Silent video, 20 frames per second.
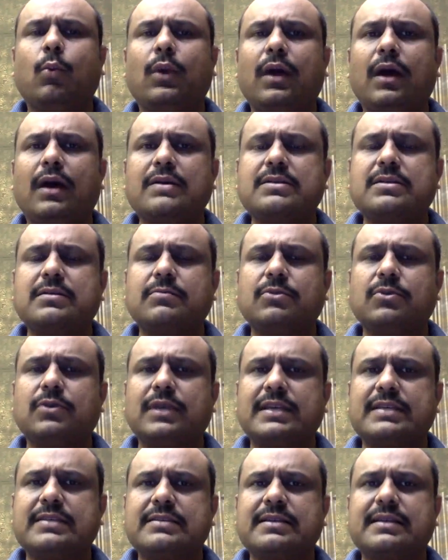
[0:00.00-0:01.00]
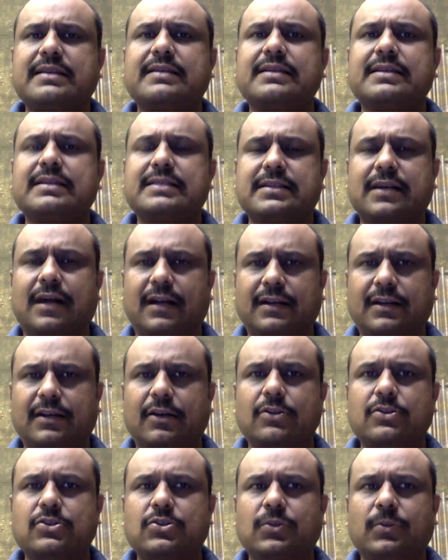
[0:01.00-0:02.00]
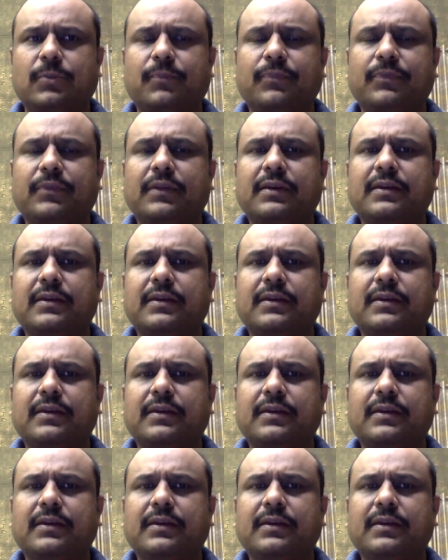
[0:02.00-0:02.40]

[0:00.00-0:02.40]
We'll ask them to restrict salt also.